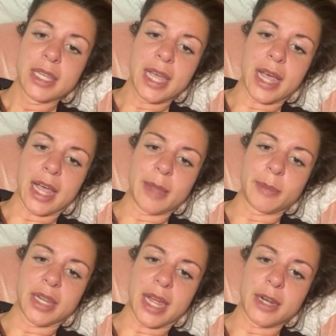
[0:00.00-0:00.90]
Yeah,
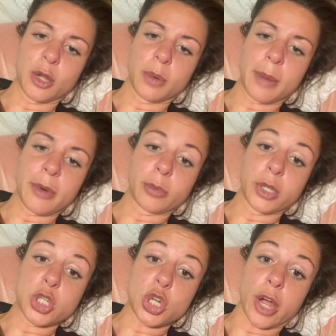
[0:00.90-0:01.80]
I'm not
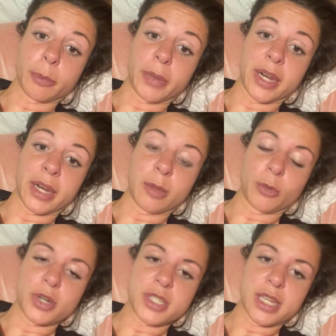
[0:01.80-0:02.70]
really shocked by it
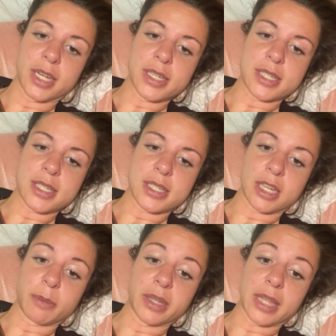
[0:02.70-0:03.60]
anymore, Stan, because this is
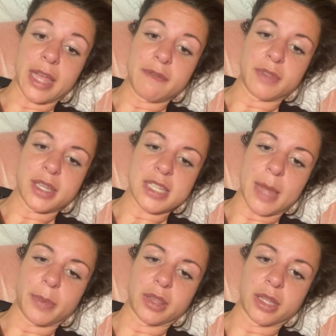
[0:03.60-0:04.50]
like my life. Things
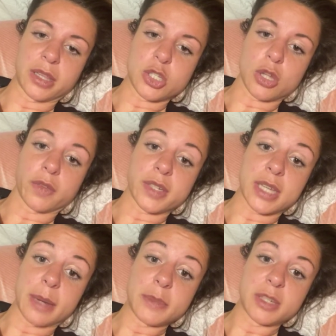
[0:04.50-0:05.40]
happen like this all the
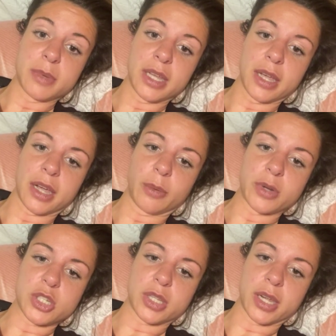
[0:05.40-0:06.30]
time to me. I
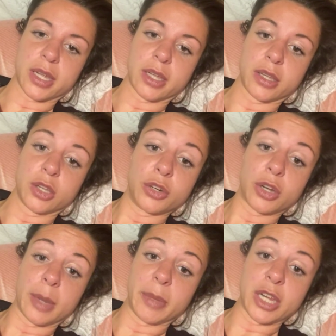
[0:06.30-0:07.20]
wish that
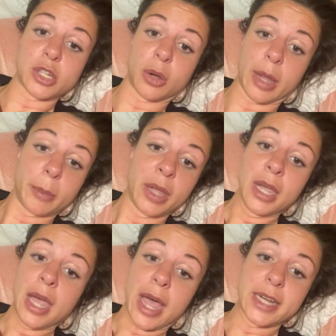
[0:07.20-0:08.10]

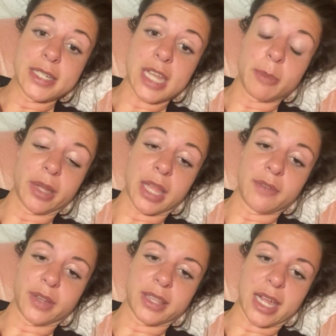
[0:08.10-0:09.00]
I design my
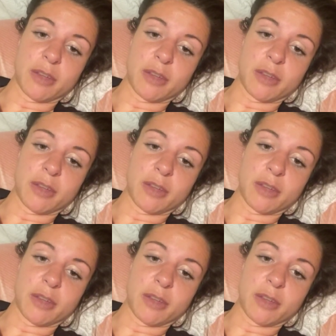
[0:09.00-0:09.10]
life like that.